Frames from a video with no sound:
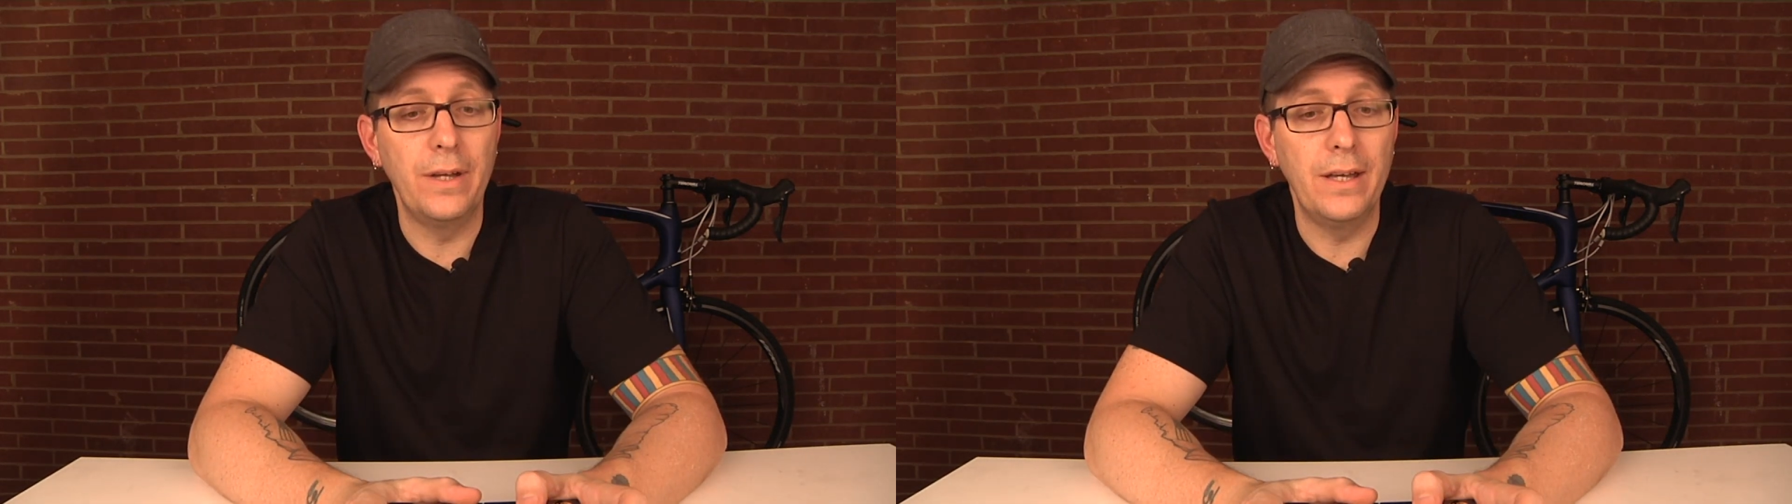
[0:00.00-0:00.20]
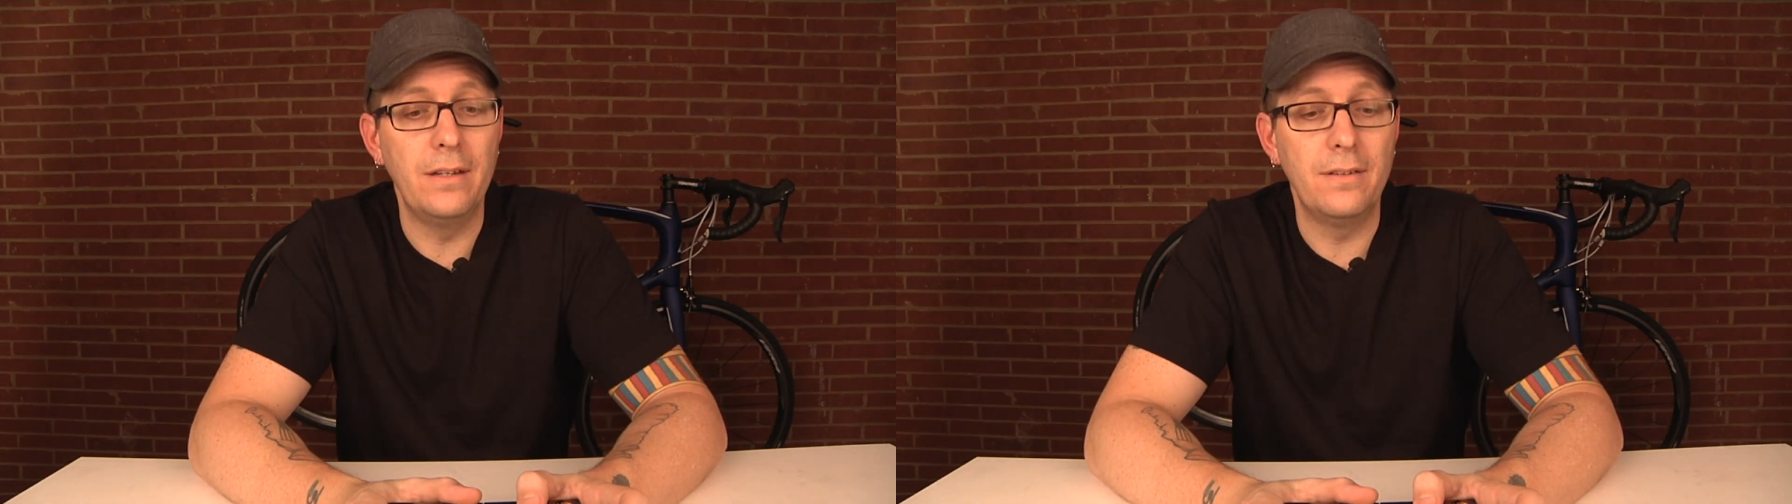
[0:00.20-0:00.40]

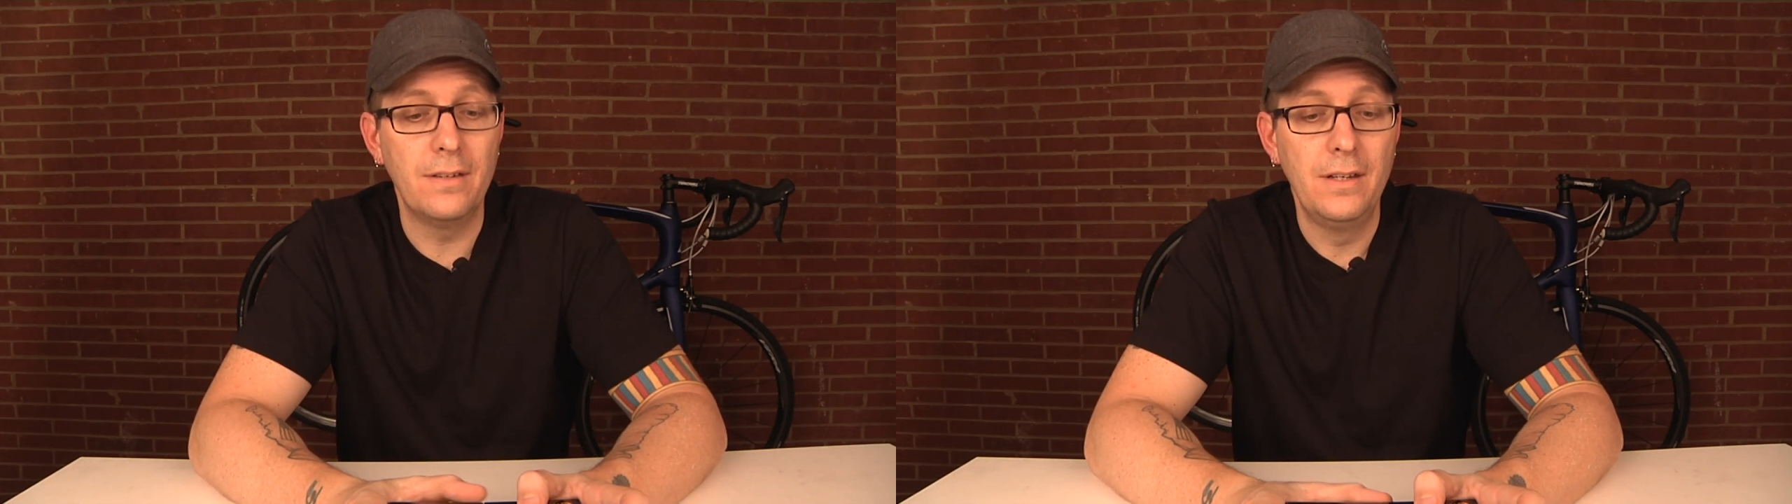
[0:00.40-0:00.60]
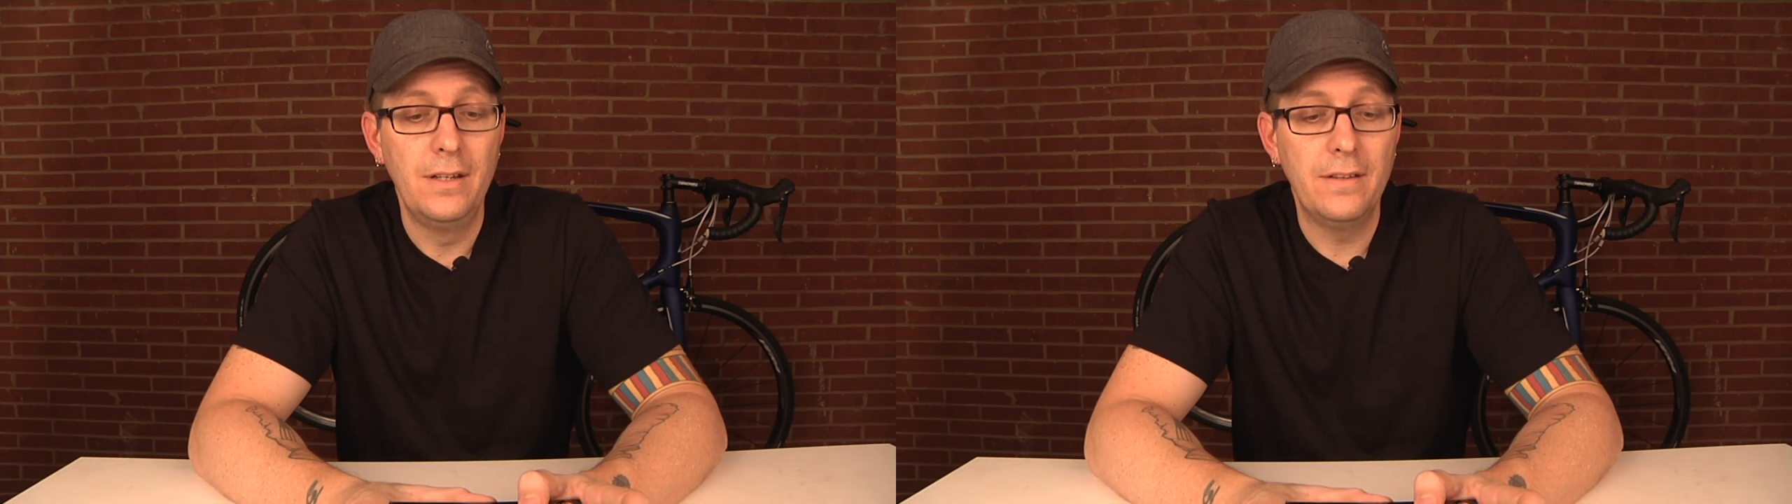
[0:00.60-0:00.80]
And
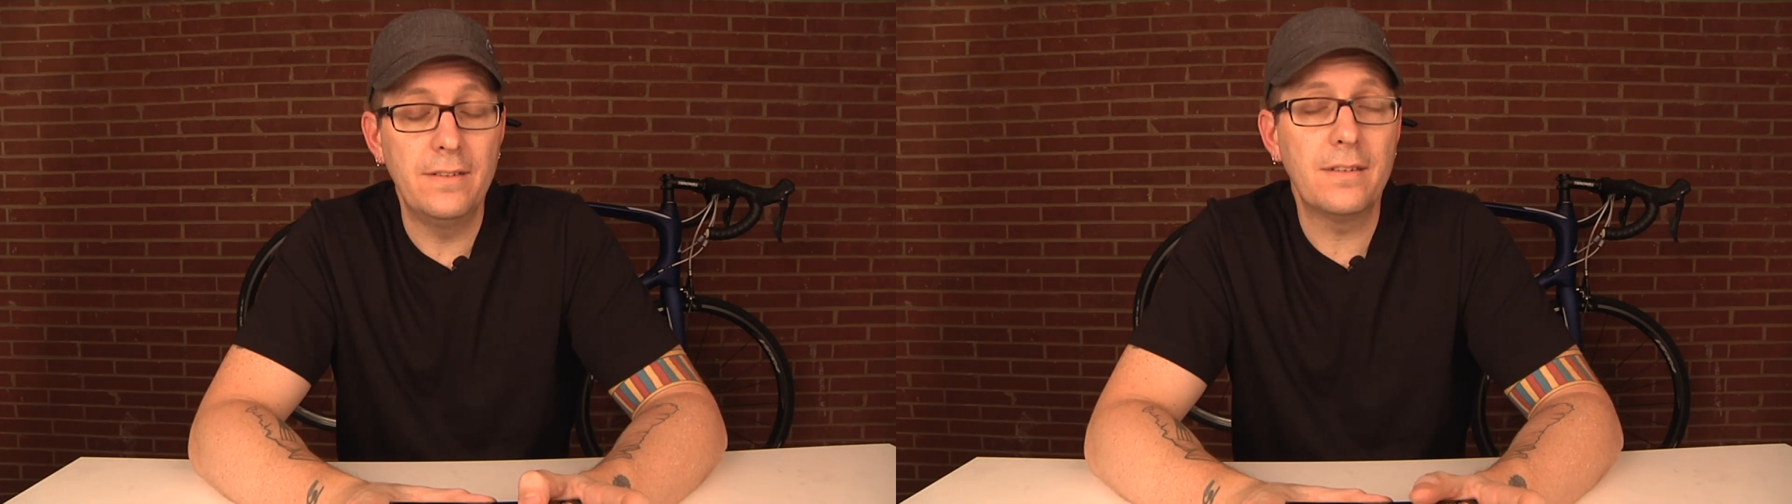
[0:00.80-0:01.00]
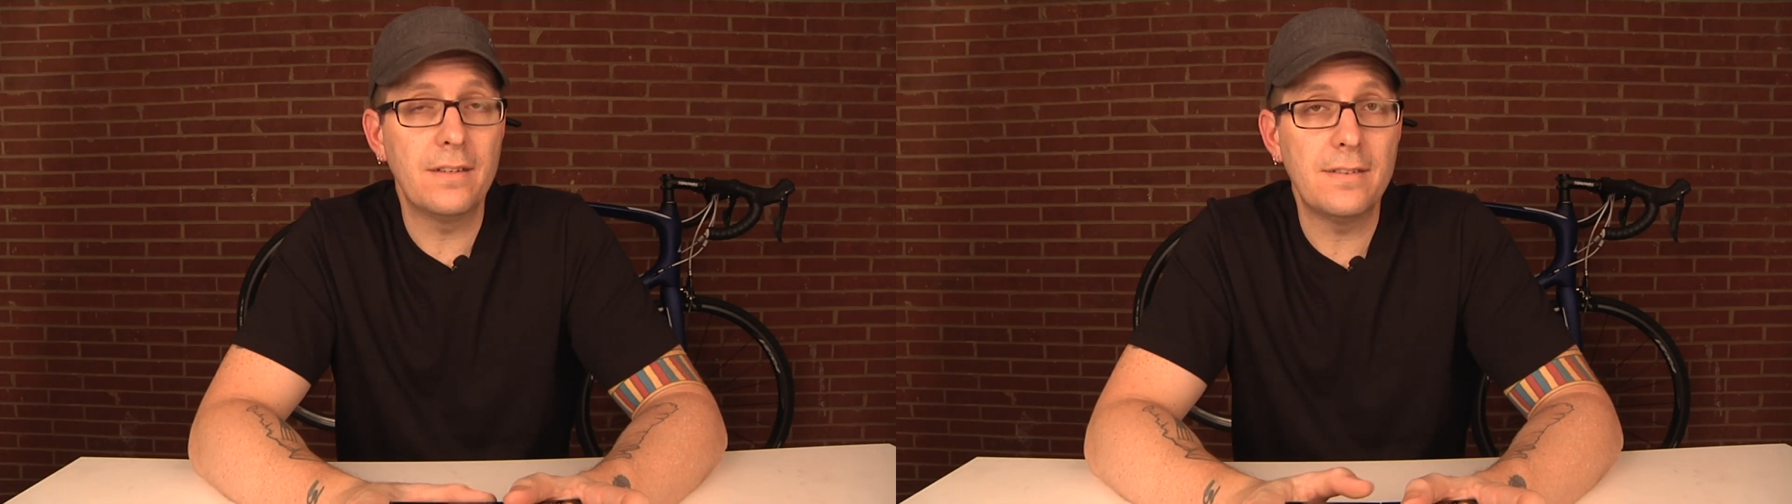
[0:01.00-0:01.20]
this
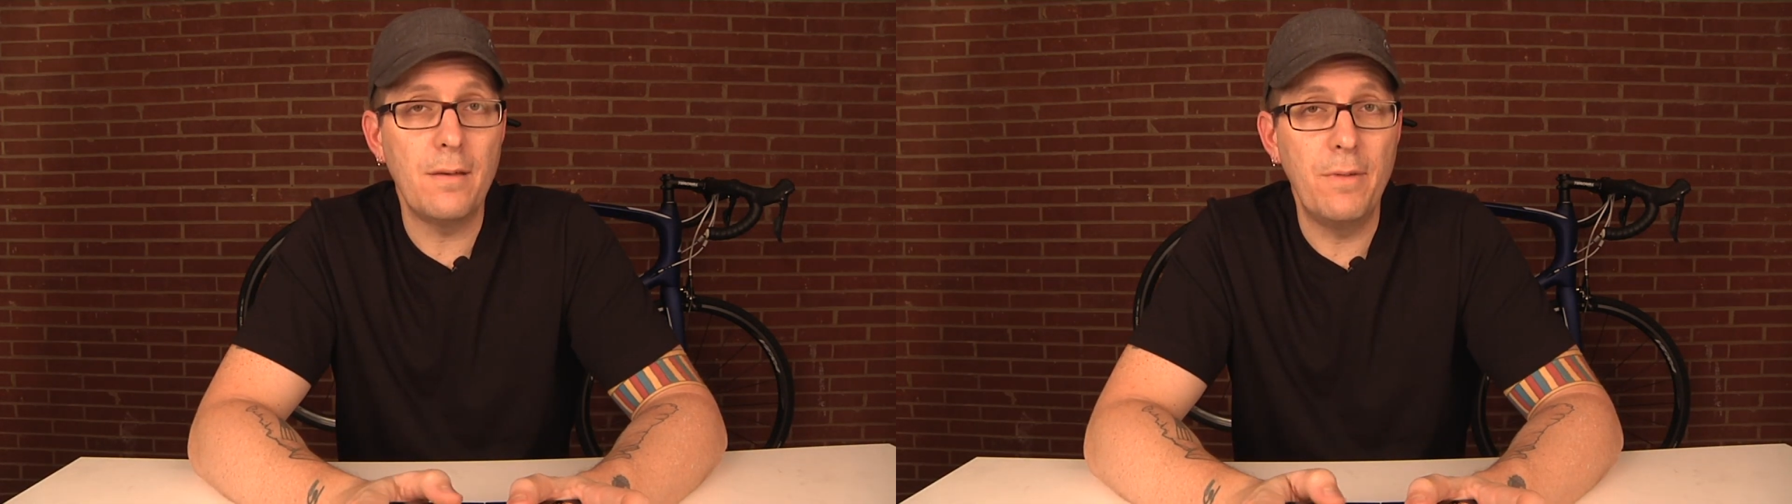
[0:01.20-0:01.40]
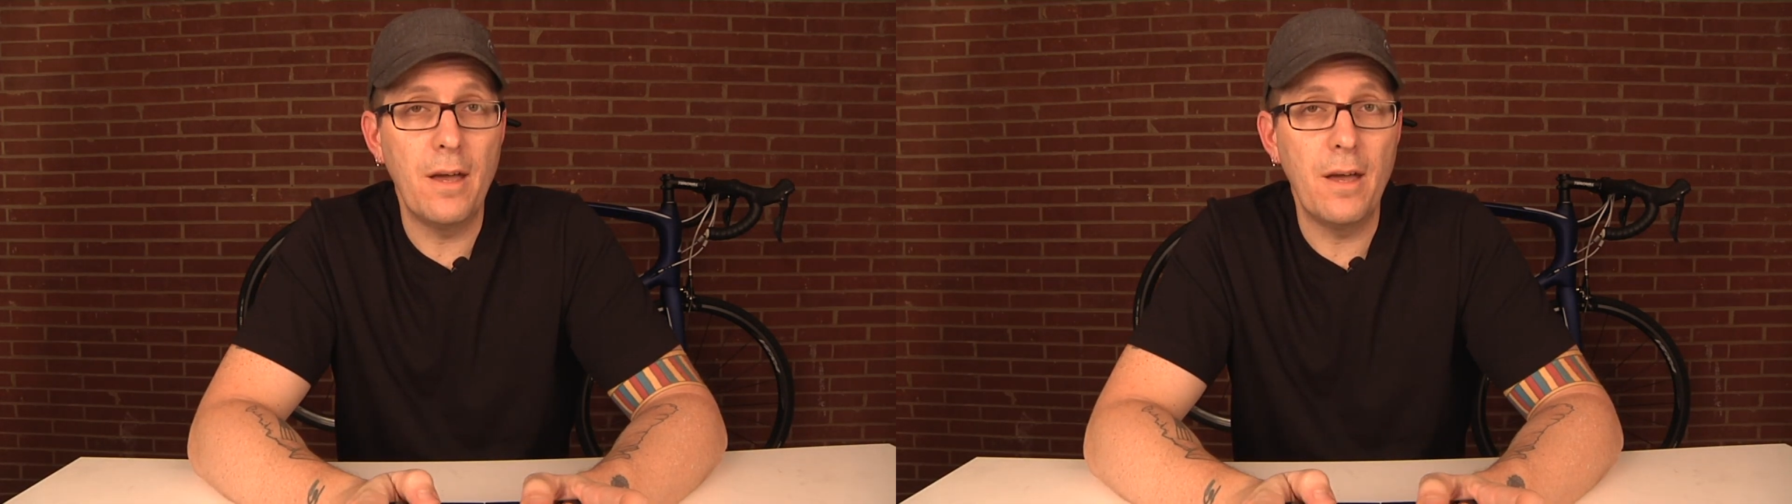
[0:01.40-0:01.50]
is going to set me